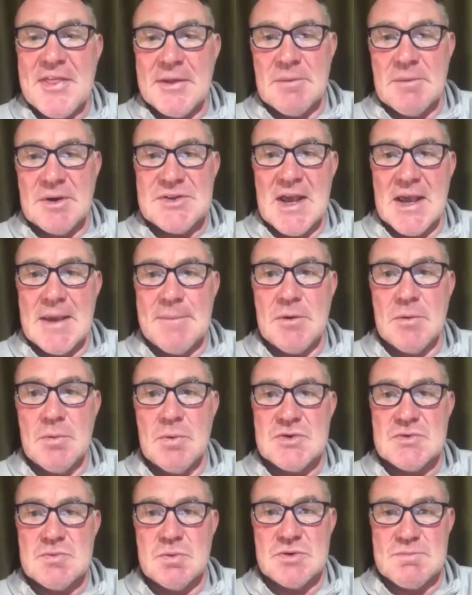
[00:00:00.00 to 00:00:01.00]
my debut
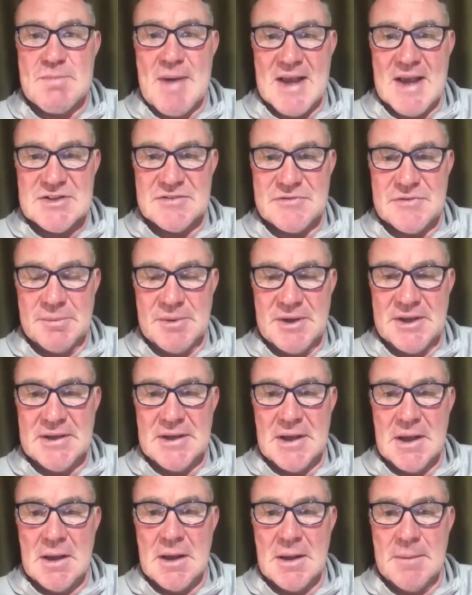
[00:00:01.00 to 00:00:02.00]
was massive for me.